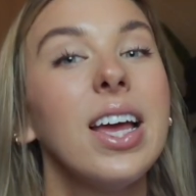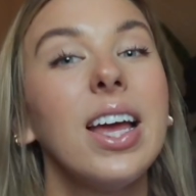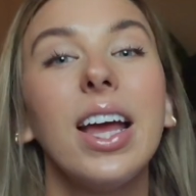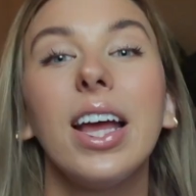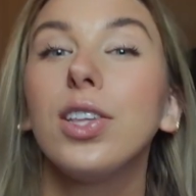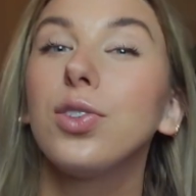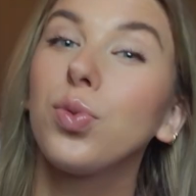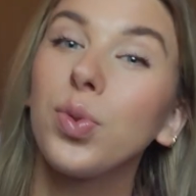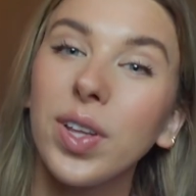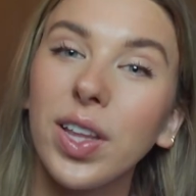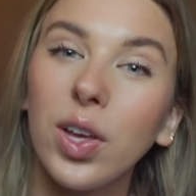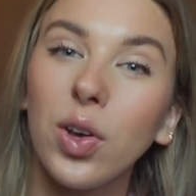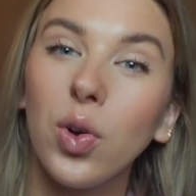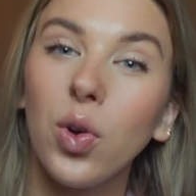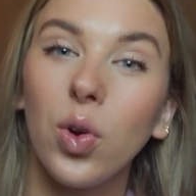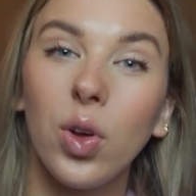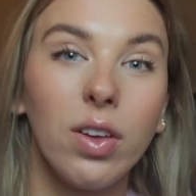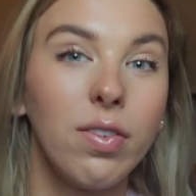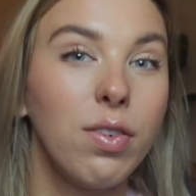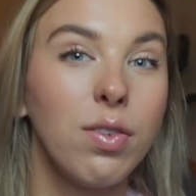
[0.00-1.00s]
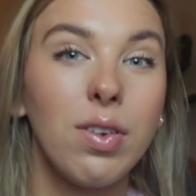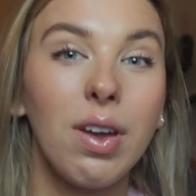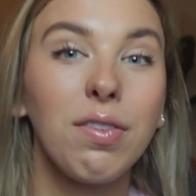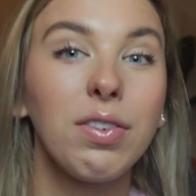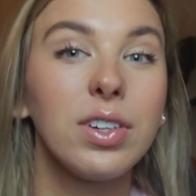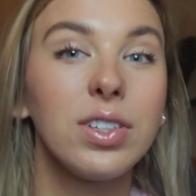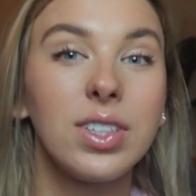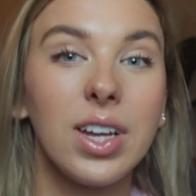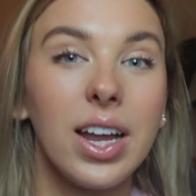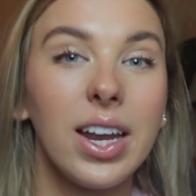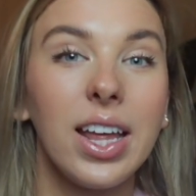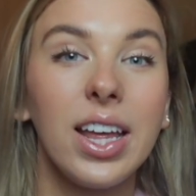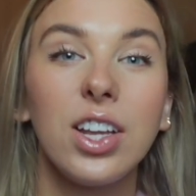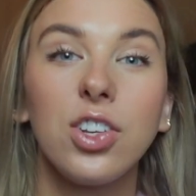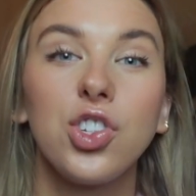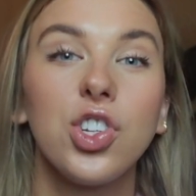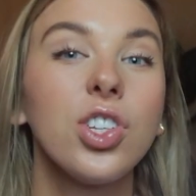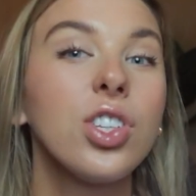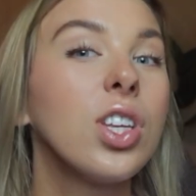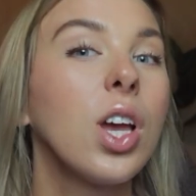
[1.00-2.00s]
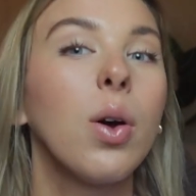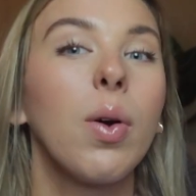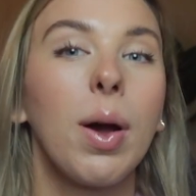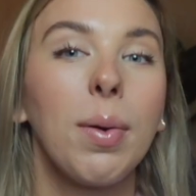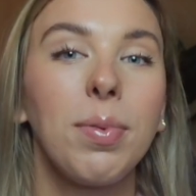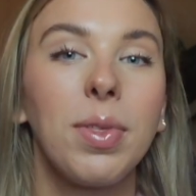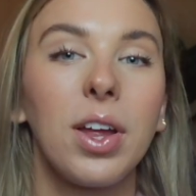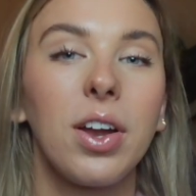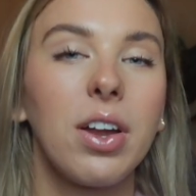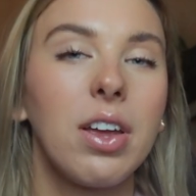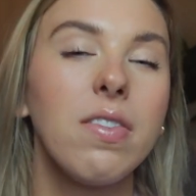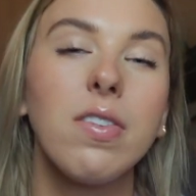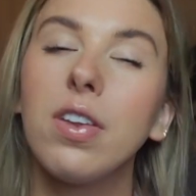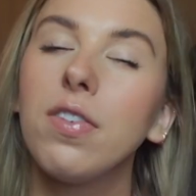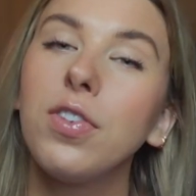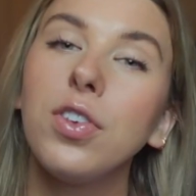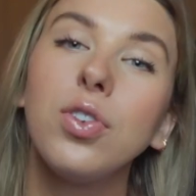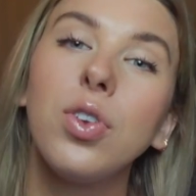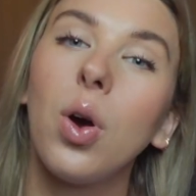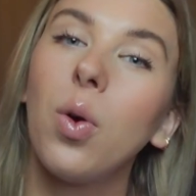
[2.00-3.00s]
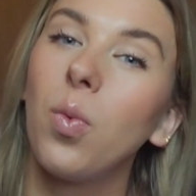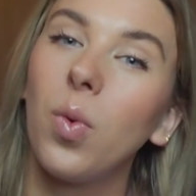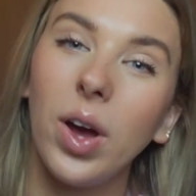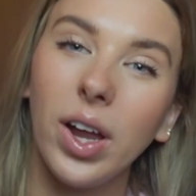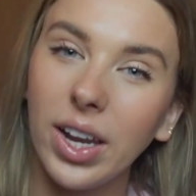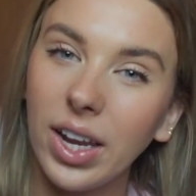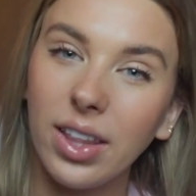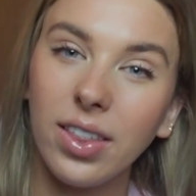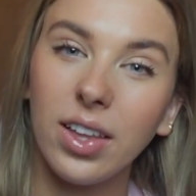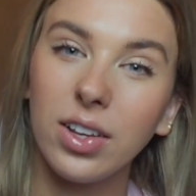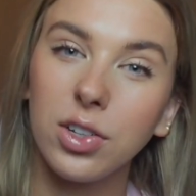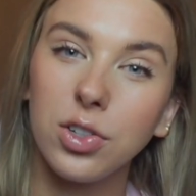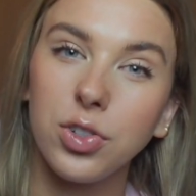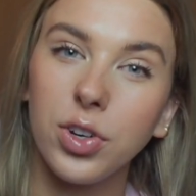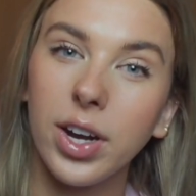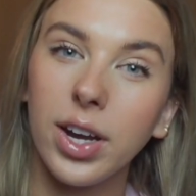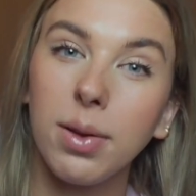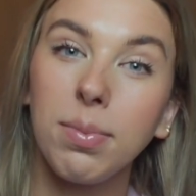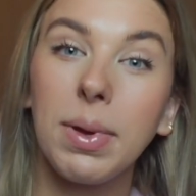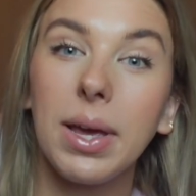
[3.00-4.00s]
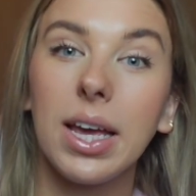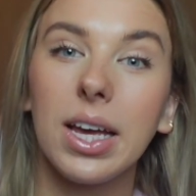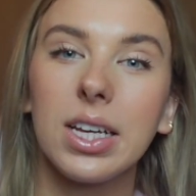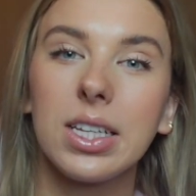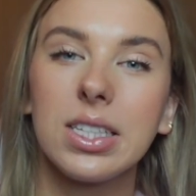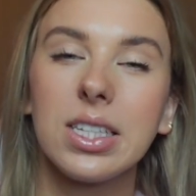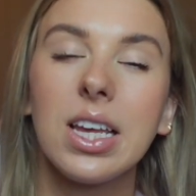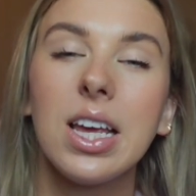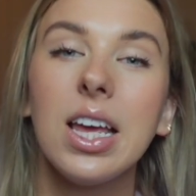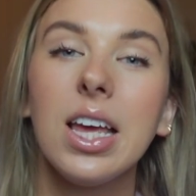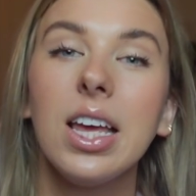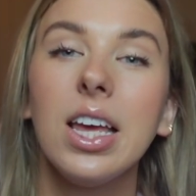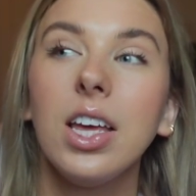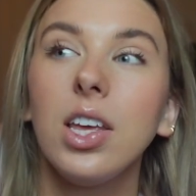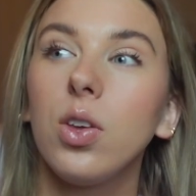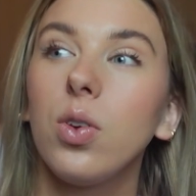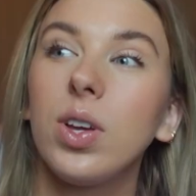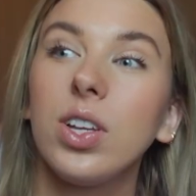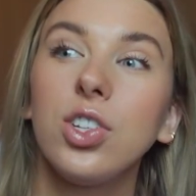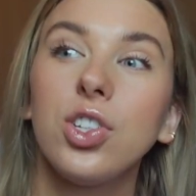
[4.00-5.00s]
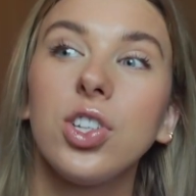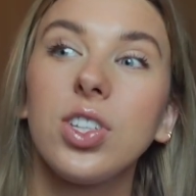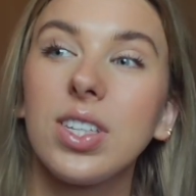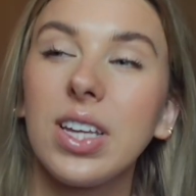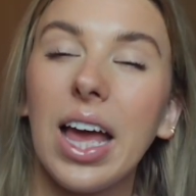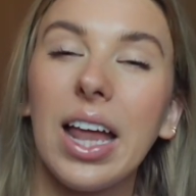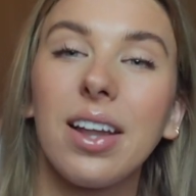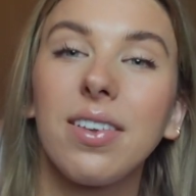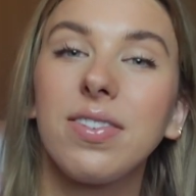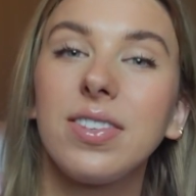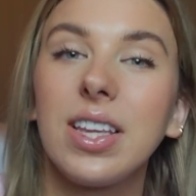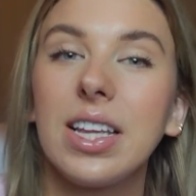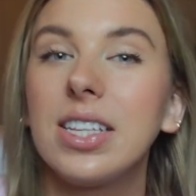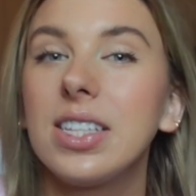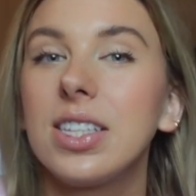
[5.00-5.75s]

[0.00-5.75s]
It's really cool. If you've never done it, just go up there even if you don't want anything to drink, because you can just kind of,